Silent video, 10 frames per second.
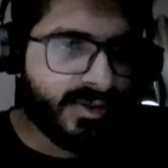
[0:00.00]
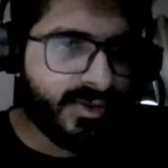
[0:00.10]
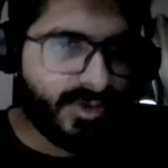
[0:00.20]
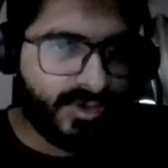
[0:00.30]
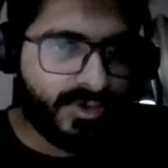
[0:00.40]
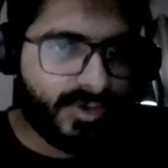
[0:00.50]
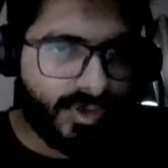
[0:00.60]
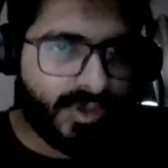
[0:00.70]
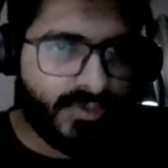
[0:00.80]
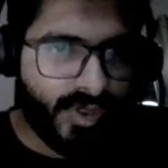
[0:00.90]
So
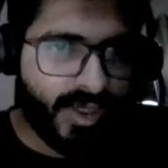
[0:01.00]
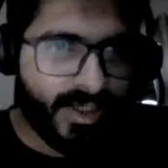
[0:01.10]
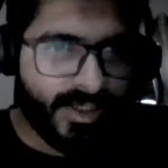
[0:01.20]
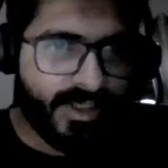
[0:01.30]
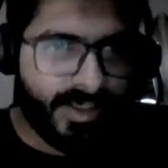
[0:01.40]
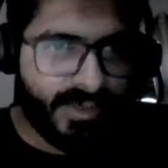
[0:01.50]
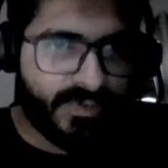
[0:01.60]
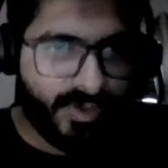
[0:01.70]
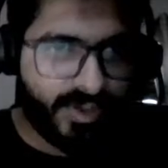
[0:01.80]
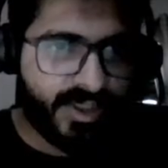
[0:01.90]
if you're adding geeks
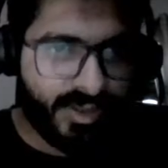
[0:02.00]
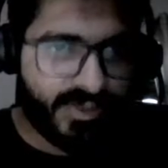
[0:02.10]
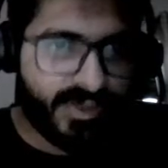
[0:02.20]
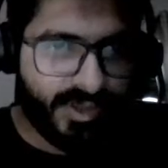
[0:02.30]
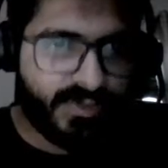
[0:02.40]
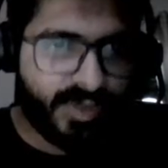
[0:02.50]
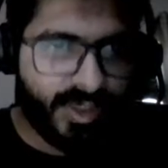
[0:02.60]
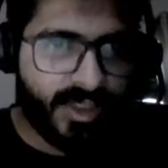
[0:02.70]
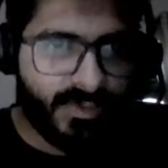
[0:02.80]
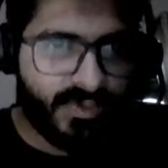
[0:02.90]
for geeks is very
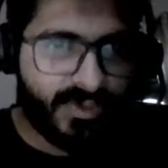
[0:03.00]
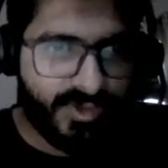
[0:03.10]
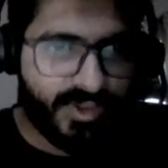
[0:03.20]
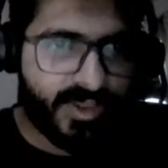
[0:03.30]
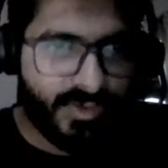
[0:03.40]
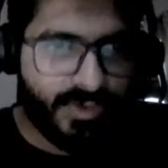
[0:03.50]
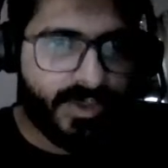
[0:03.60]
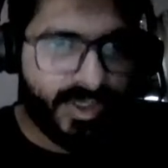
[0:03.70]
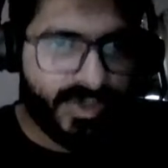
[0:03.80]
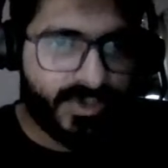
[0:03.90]
helpful. So it will
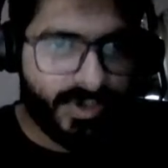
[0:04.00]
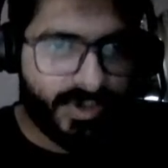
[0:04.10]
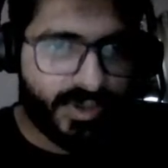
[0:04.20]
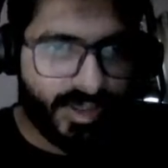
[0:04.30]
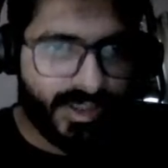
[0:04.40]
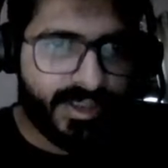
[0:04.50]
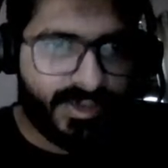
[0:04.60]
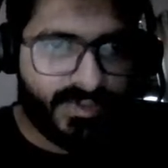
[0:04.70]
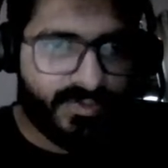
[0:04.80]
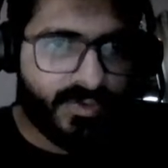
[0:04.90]
only store
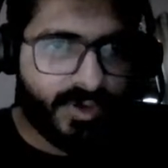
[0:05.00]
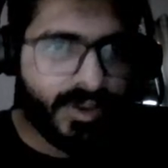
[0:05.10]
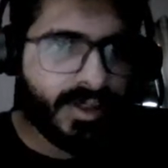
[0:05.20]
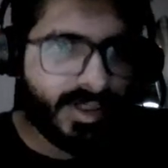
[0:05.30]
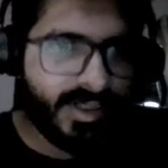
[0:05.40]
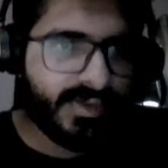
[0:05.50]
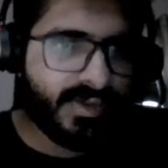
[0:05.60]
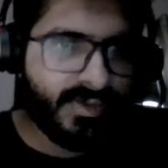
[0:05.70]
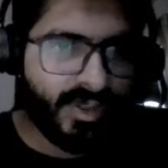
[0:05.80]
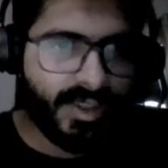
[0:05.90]
geeks for is and
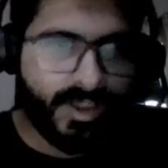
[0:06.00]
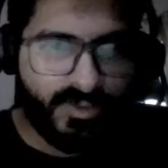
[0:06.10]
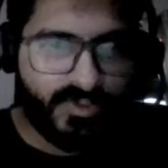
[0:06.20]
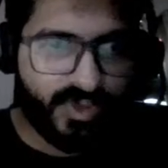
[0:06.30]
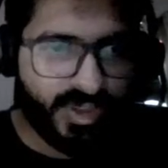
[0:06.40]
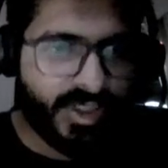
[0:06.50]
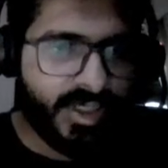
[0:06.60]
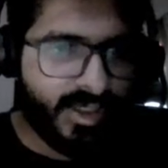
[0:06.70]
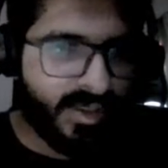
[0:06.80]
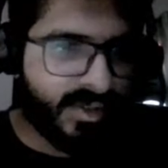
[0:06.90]
very helpful.
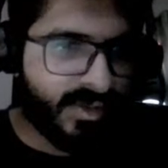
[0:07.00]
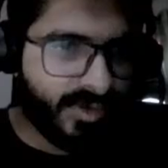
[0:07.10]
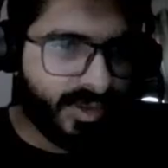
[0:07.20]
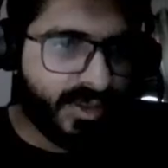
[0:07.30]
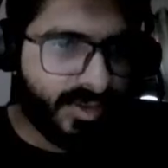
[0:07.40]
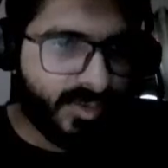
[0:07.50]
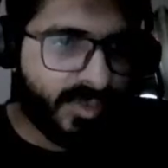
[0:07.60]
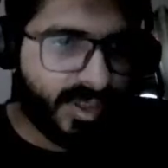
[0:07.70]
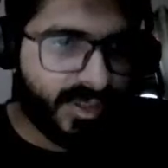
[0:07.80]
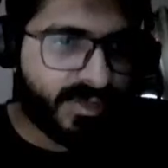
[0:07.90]
Okay,
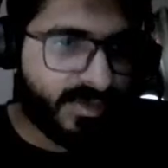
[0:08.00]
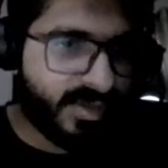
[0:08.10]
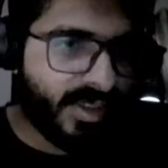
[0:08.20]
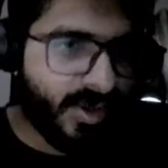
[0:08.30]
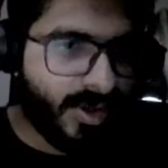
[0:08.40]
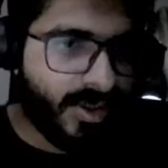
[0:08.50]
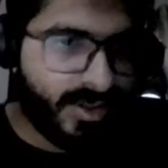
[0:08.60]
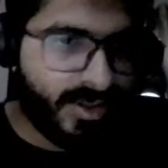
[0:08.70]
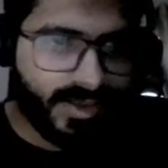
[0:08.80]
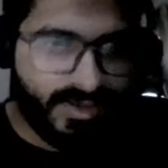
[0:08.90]
but the
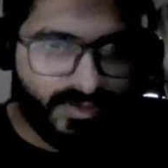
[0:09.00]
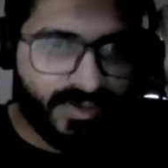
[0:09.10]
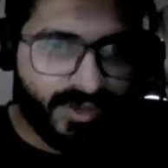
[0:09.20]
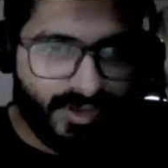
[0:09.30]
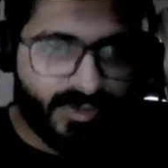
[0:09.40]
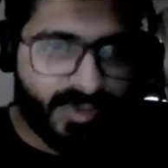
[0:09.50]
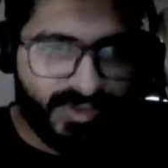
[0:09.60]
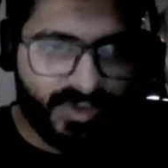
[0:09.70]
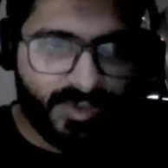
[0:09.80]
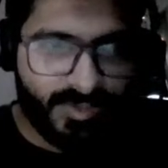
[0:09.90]
order will not be
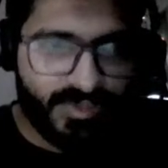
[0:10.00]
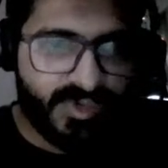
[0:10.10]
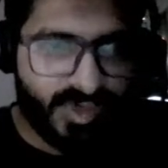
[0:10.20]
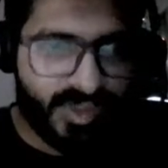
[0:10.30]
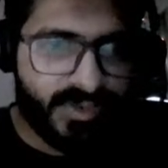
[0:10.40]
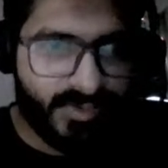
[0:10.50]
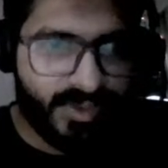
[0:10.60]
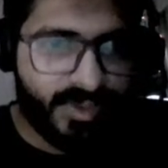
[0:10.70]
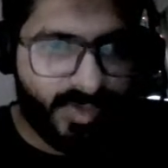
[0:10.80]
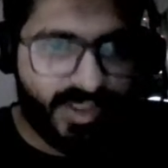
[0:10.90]
same. So it
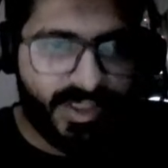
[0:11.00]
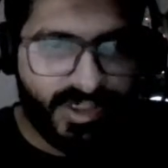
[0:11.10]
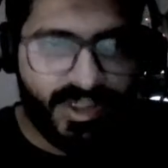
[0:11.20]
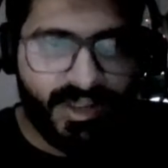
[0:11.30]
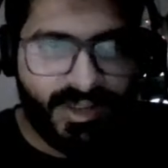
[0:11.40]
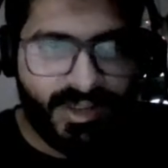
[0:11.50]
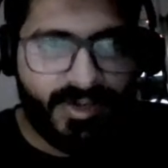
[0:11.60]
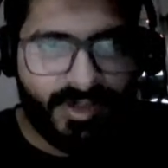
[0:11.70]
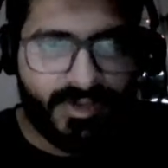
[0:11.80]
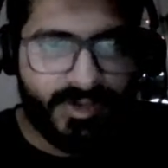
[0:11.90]
will print in any order
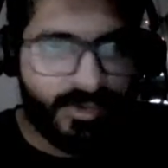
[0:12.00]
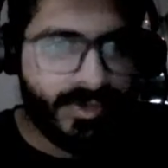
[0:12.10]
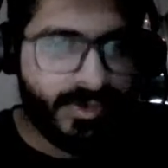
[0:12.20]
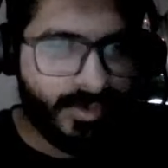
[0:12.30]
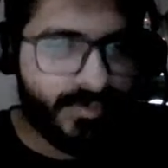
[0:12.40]
you don't know.